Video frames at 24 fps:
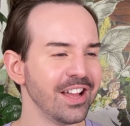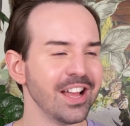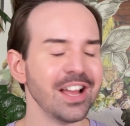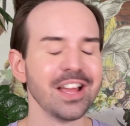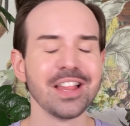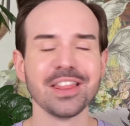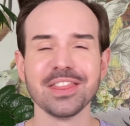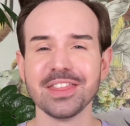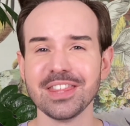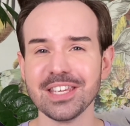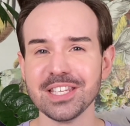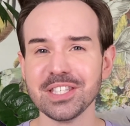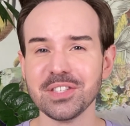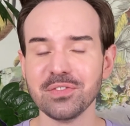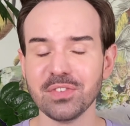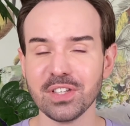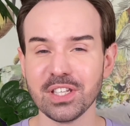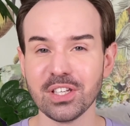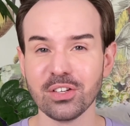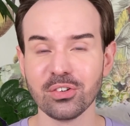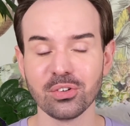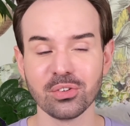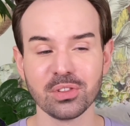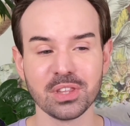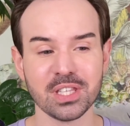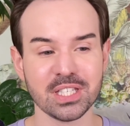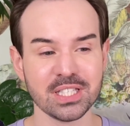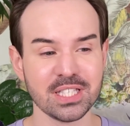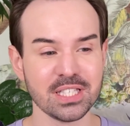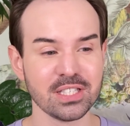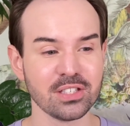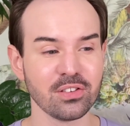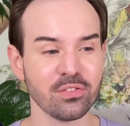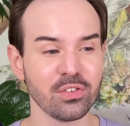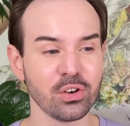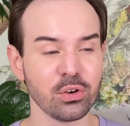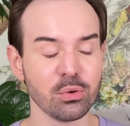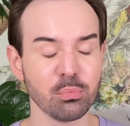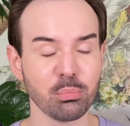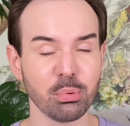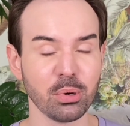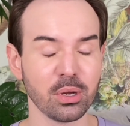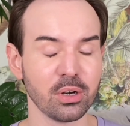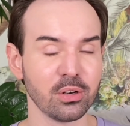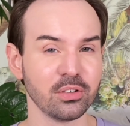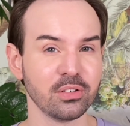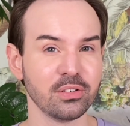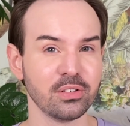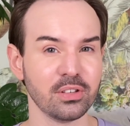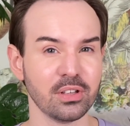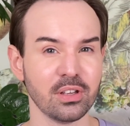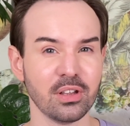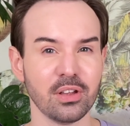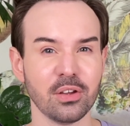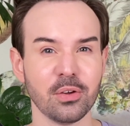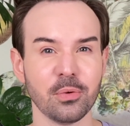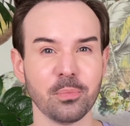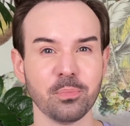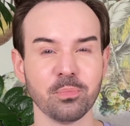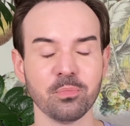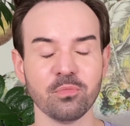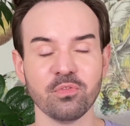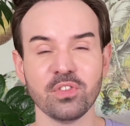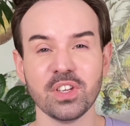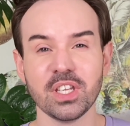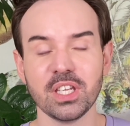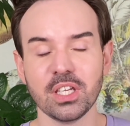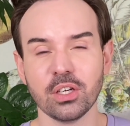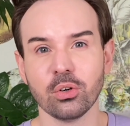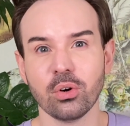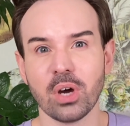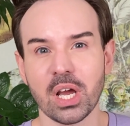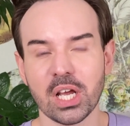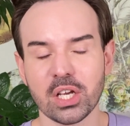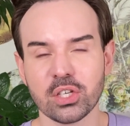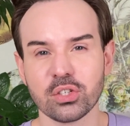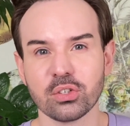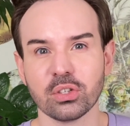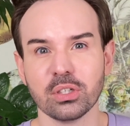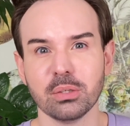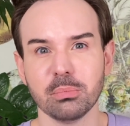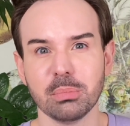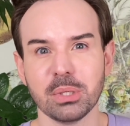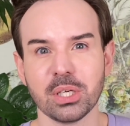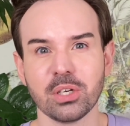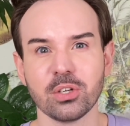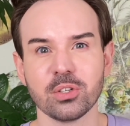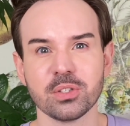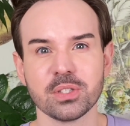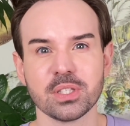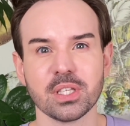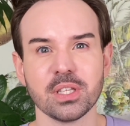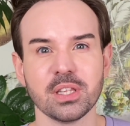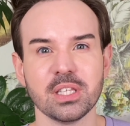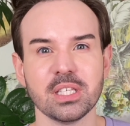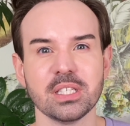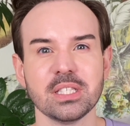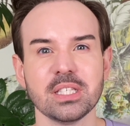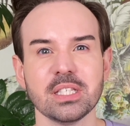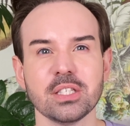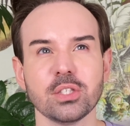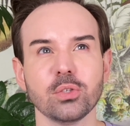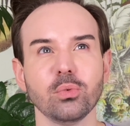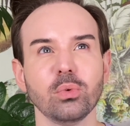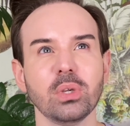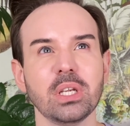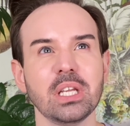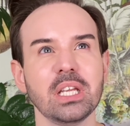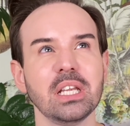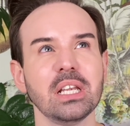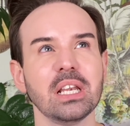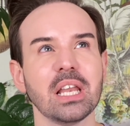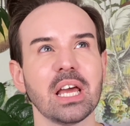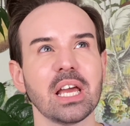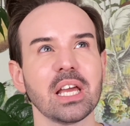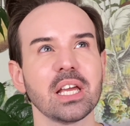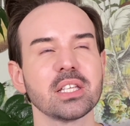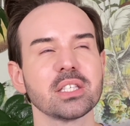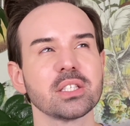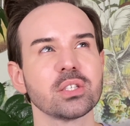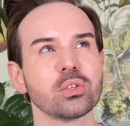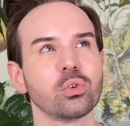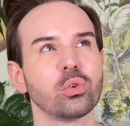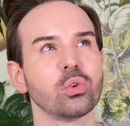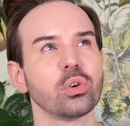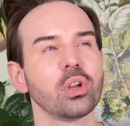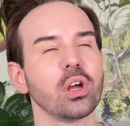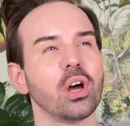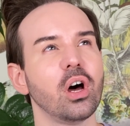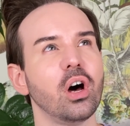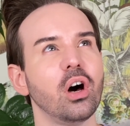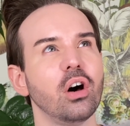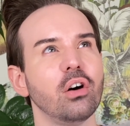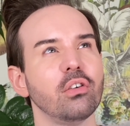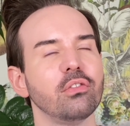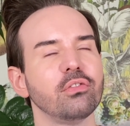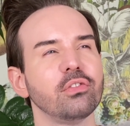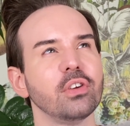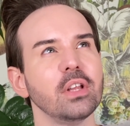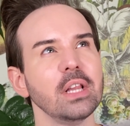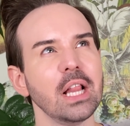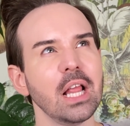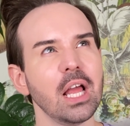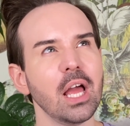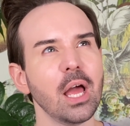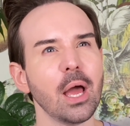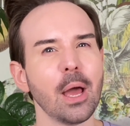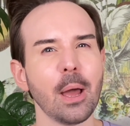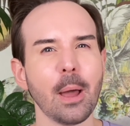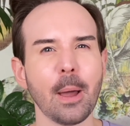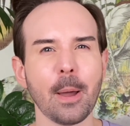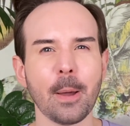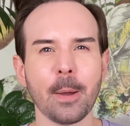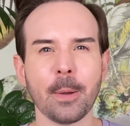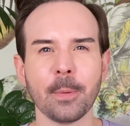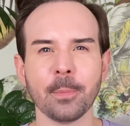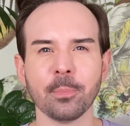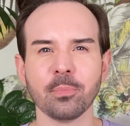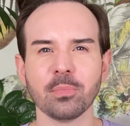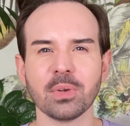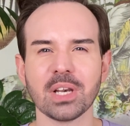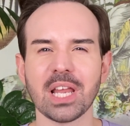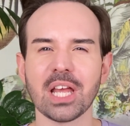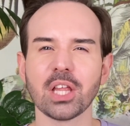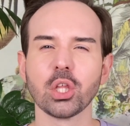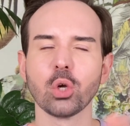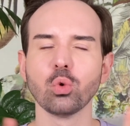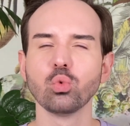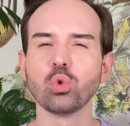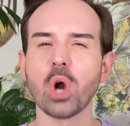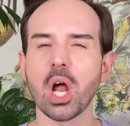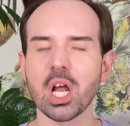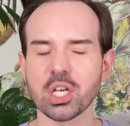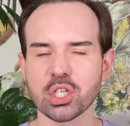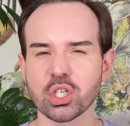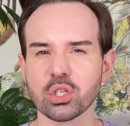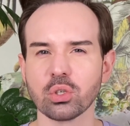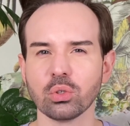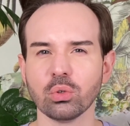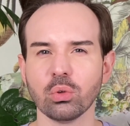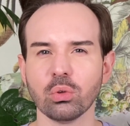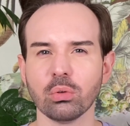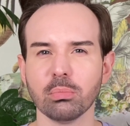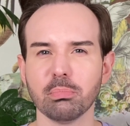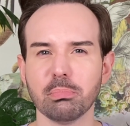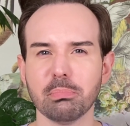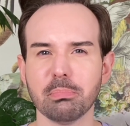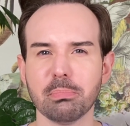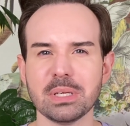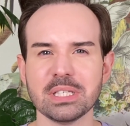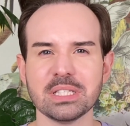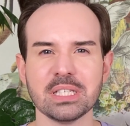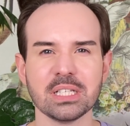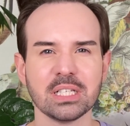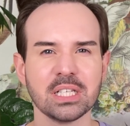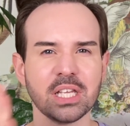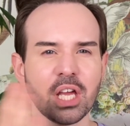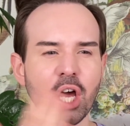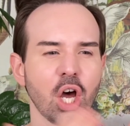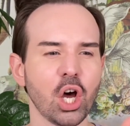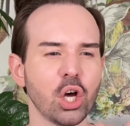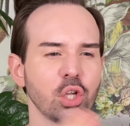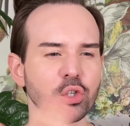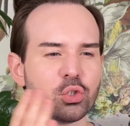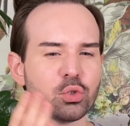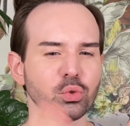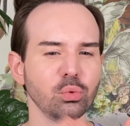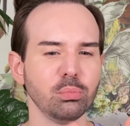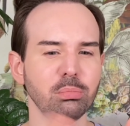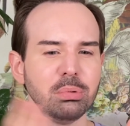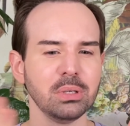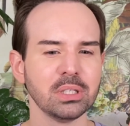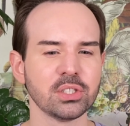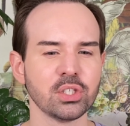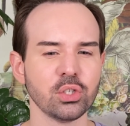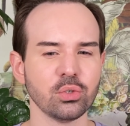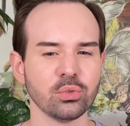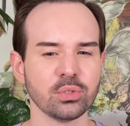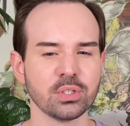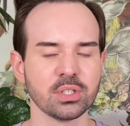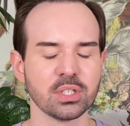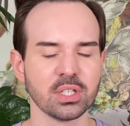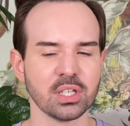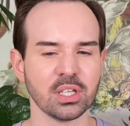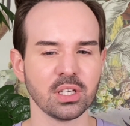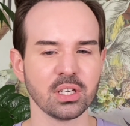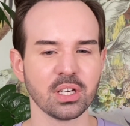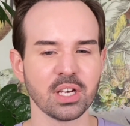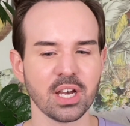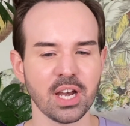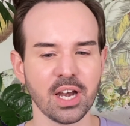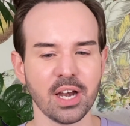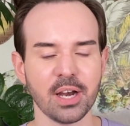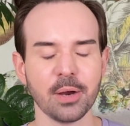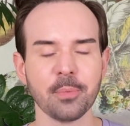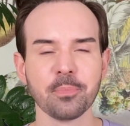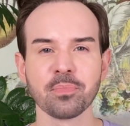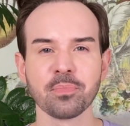this video. This is a very important video actually, because this is really like sort of like the rationale, basically how to build your skincare.